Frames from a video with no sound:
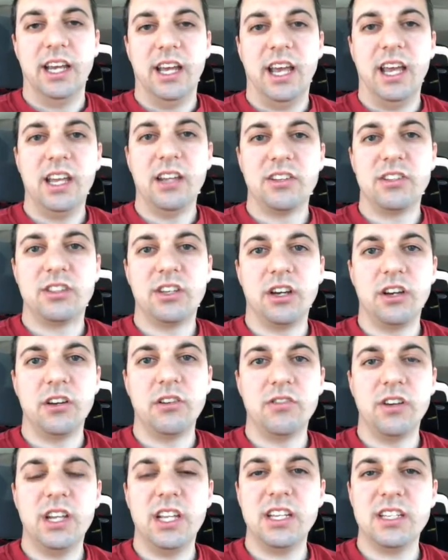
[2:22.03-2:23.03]
And
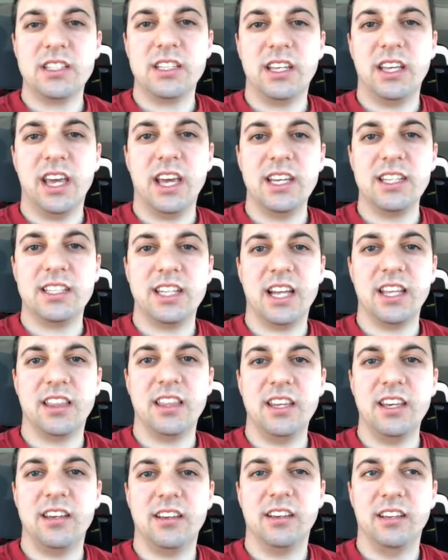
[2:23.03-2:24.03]
so it is the case that I
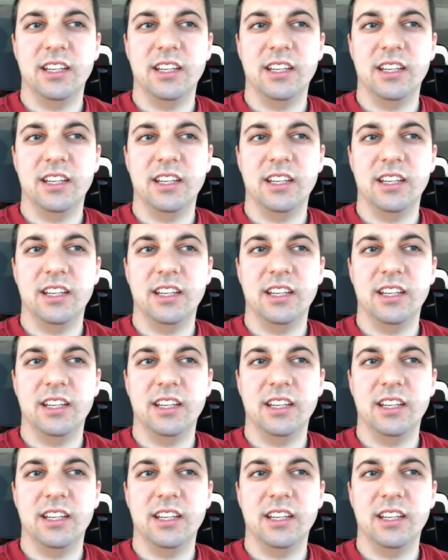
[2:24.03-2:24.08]
think